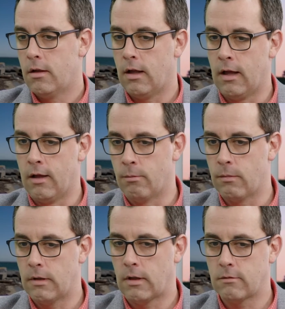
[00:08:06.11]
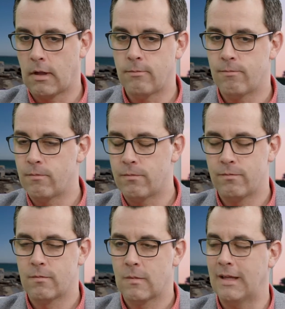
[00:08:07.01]
Uh,
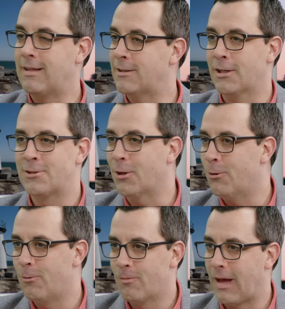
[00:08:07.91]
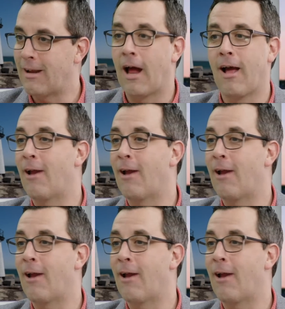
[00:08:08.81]
it, it's, it's so, right.